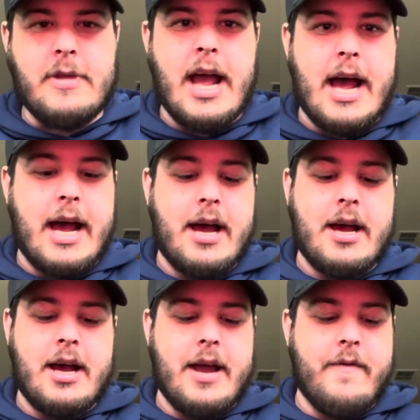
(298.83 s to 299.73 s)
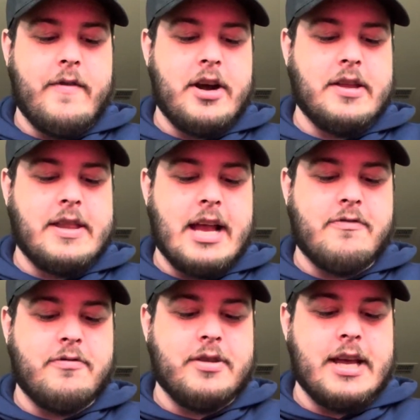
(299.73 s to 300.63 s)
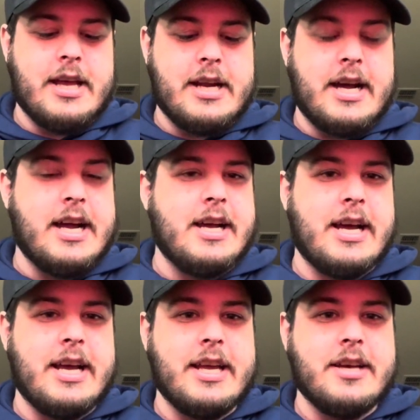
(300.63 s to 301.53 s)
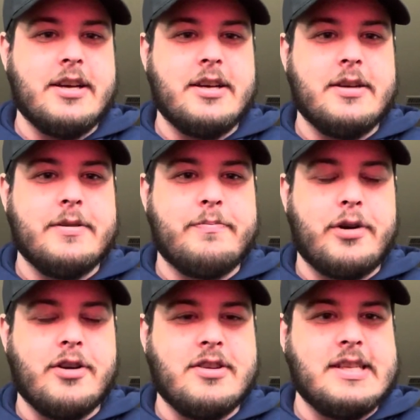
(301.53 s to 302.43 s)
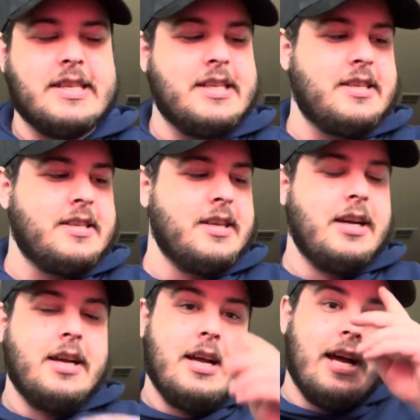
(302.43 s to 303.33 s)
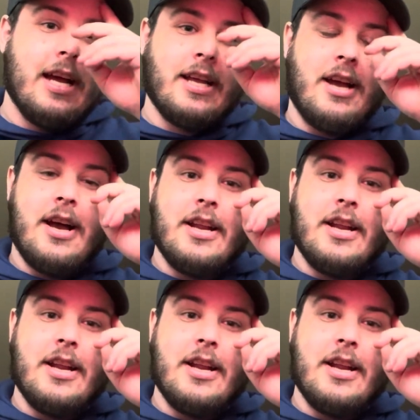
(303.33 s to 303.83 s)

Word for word: uh, I'm very thankful that I, I uh, purchased this. I got